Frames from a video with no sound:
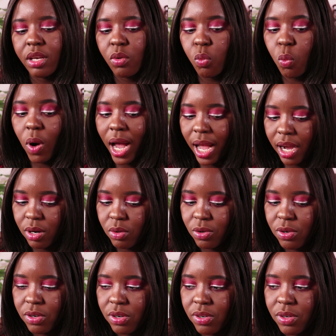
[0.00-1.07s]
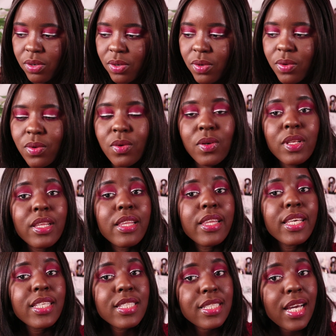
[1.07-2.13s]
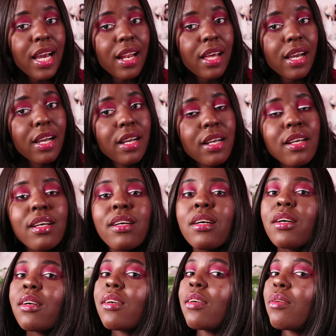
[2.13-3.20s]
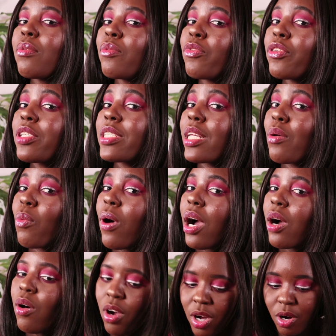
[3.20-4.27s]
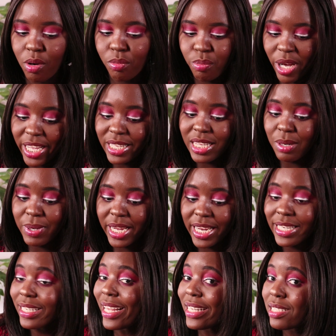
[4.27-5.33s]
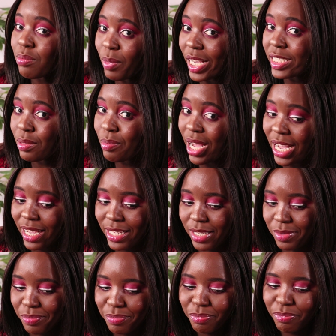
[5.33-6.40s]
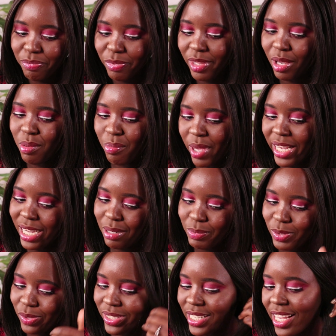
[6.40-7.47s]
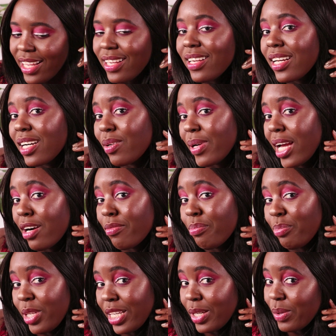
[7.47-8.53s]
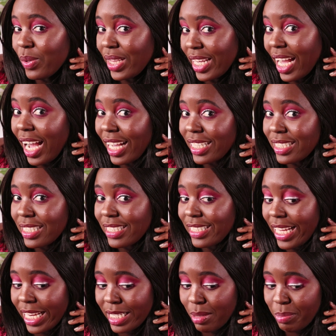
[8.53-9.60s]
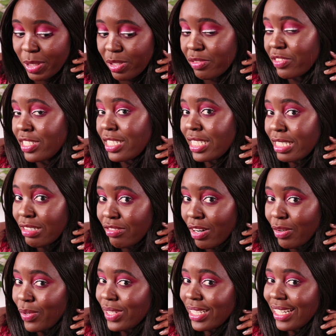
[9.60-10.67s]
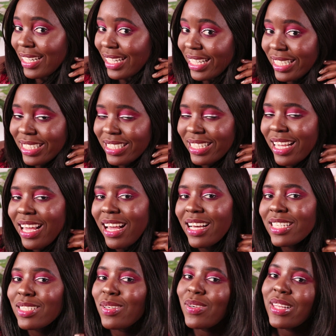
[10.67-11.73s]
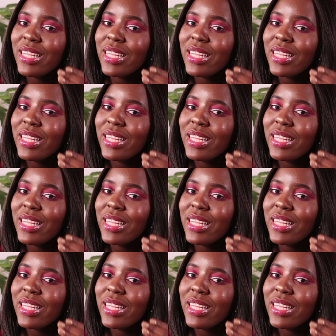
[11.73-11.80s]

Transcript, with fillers: wow this color it's a wow by the way it does match my makeup today we have pink on the eyes and a bit of silver on the lid so